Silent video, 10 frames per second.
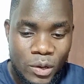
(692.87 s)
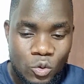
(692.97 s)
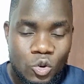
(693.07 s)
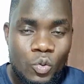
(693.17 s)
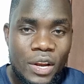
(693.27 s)

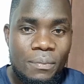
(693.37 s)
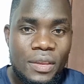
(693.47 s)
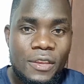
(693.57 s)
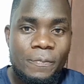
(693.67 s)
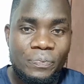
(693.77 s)
Ruto will
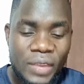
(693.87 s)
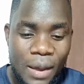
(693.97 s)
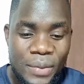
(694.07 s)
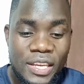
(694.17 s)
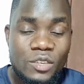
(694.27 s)
be
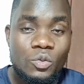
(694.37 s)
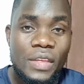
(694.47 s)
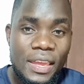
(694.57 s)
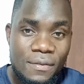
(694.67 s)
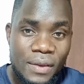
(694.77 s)
coming into
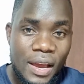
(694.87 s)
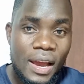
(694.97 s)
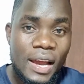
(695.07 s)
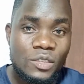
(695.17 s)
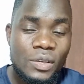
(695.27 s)
the
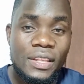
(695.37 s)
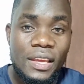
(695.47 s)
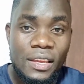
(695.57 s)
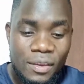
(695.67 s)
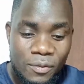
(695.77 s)
actually
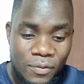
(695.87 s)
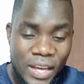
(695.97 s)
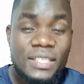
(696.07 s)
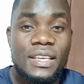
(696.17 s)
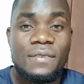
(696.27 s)
the
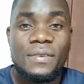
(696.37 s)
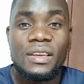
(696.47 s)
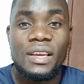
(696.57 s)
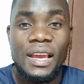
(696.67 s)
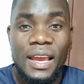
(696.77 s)

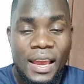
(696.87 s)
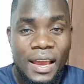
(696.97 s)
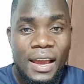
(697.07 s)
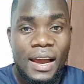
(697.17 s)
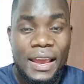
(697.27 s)
Thanksgiving
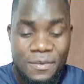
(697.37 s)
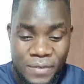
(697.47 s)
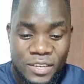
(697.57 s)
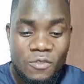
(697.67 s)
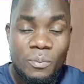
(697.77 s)

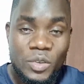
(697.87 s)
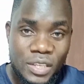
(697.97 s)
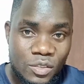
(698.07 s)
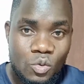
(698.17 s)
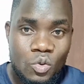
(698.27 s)
event of
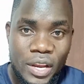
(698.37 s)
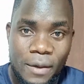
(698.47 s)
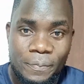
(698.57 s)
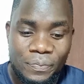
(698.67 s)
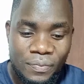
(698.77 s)
Moses Kuria